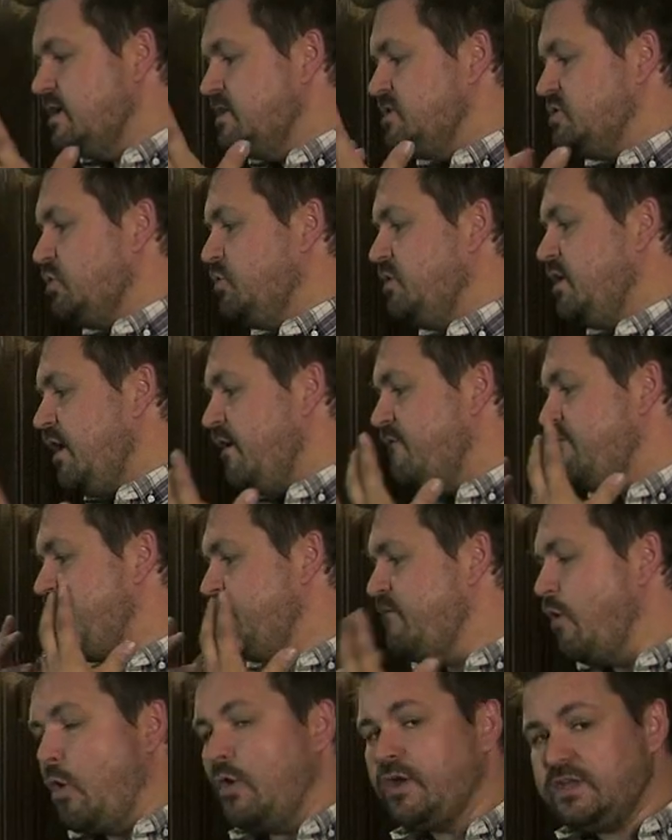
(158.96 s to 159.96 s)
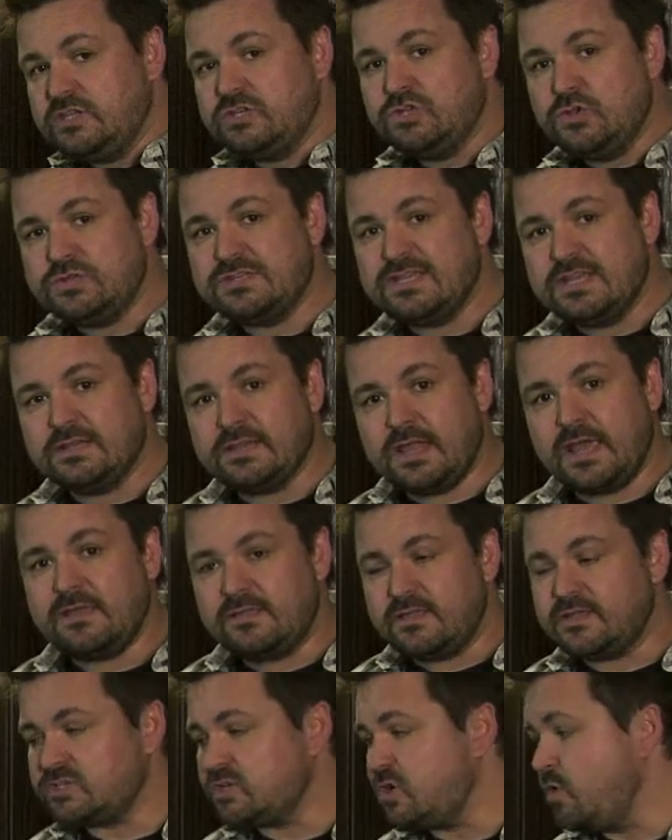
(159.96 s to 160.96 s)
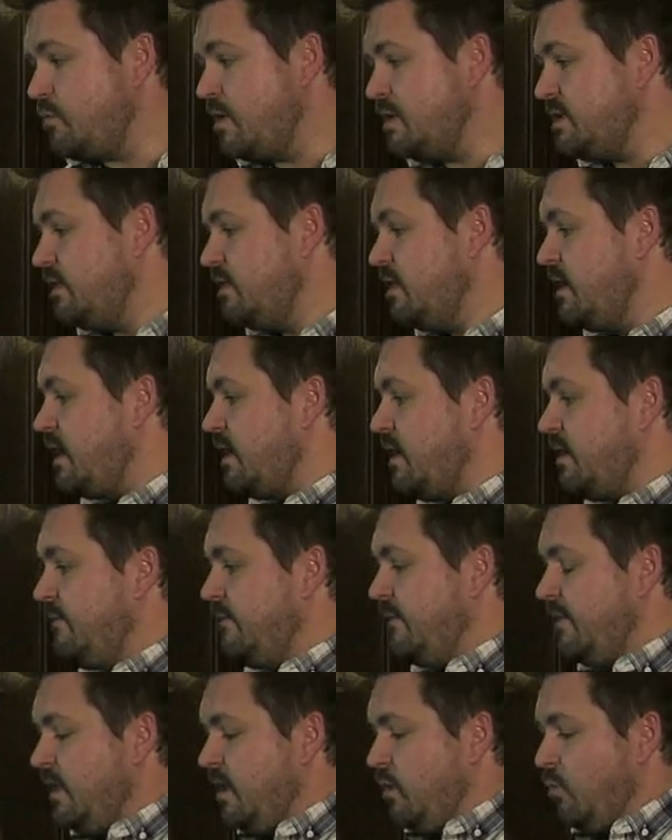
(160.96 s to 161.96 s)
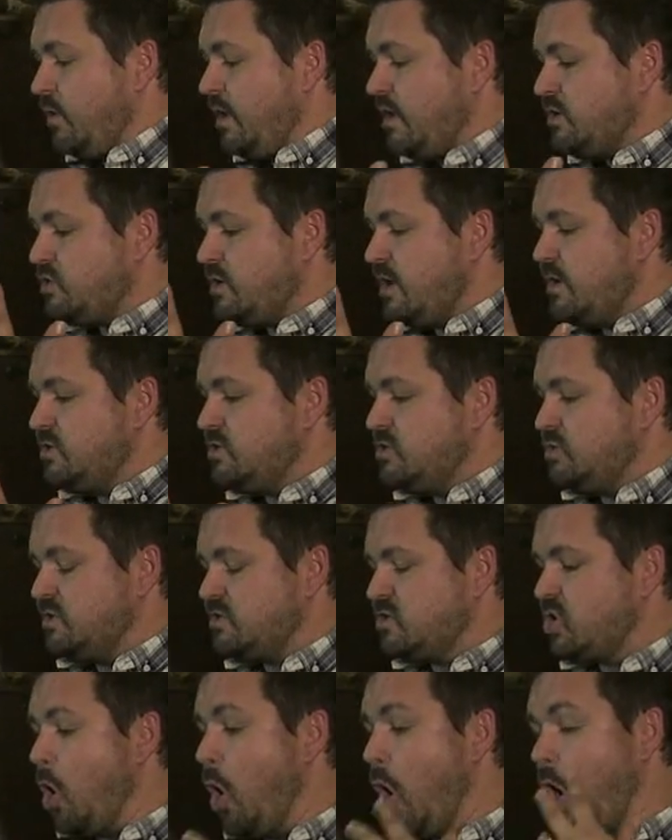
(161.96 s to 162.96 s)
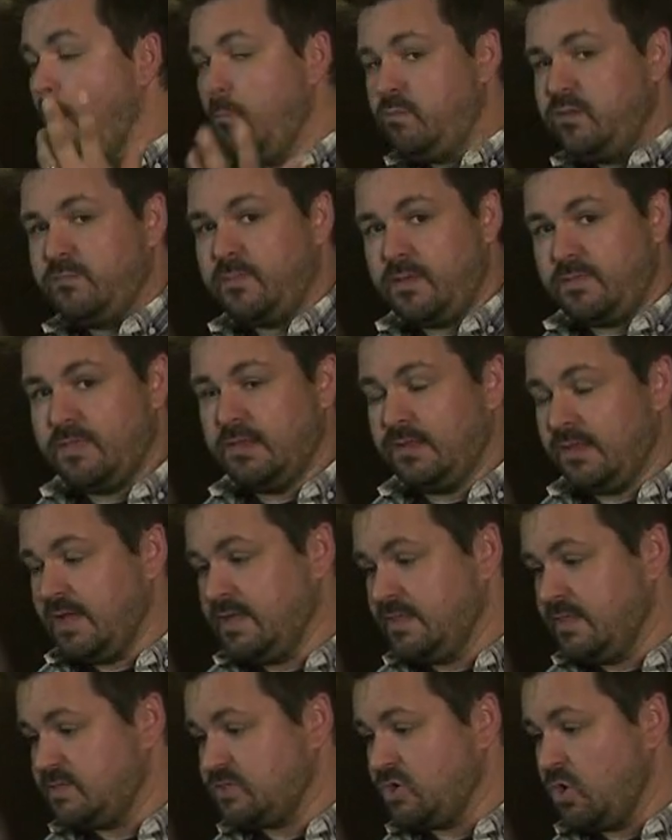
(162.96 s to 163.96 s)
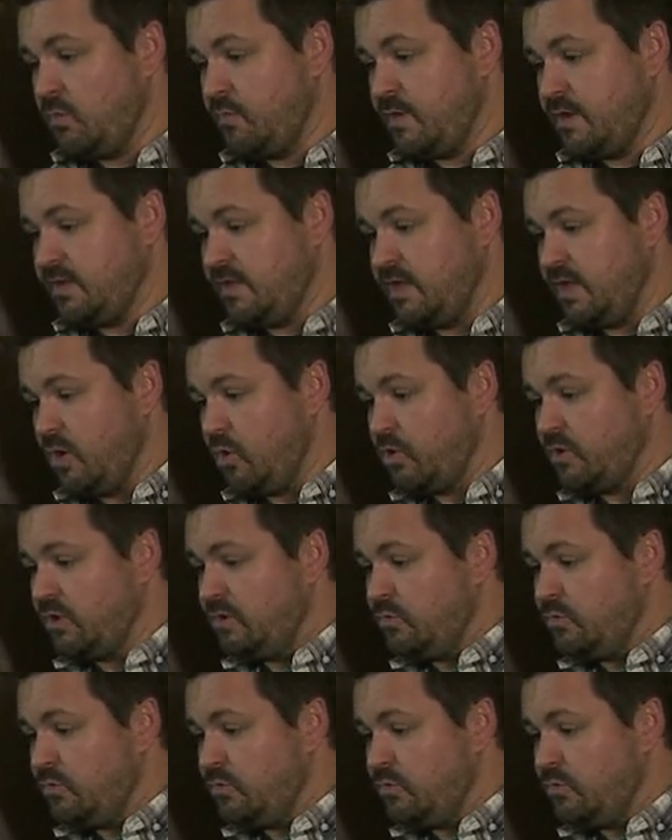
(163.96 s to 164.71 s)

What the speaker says: Don't avoid using light that's already there. What I try and do is complement the light that's already on a